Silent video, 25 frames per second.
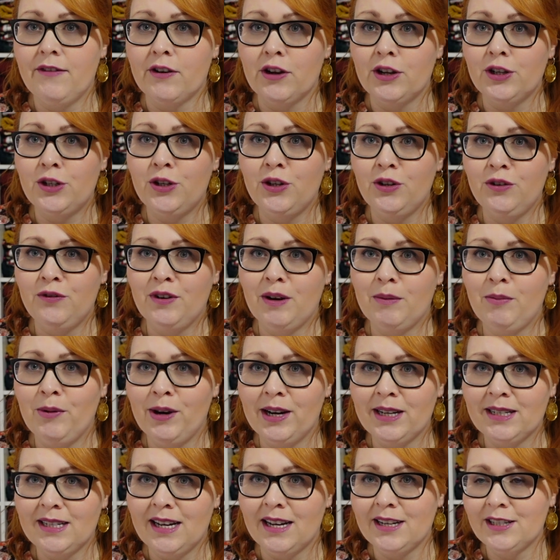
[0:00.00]
got 2
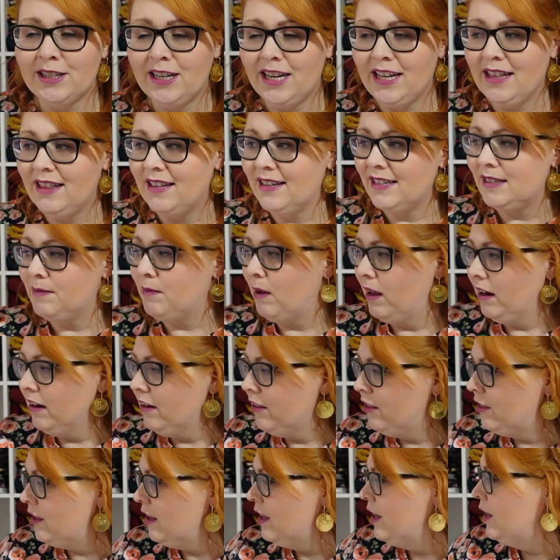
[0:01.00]
fabrics actually this month.
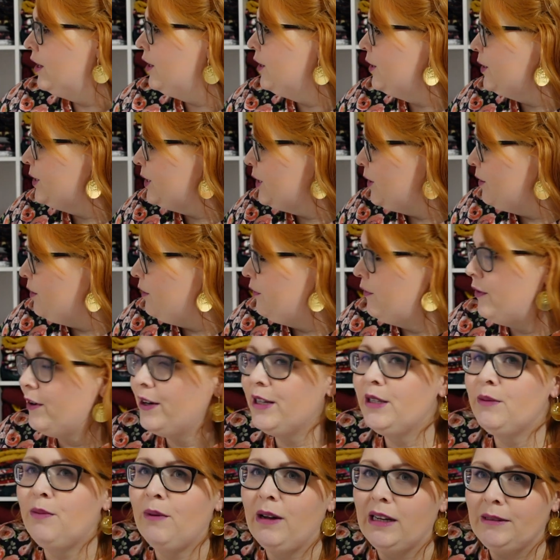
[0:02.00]
So the
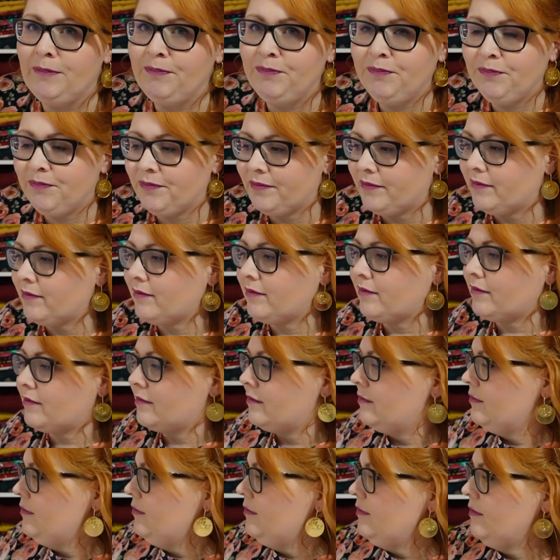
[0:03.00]
first one
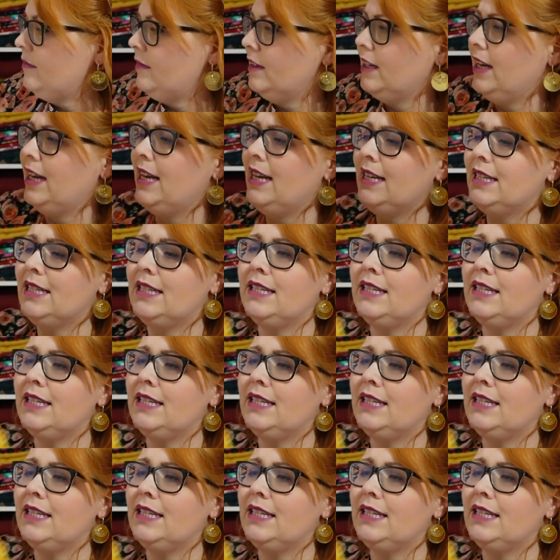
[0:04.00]
is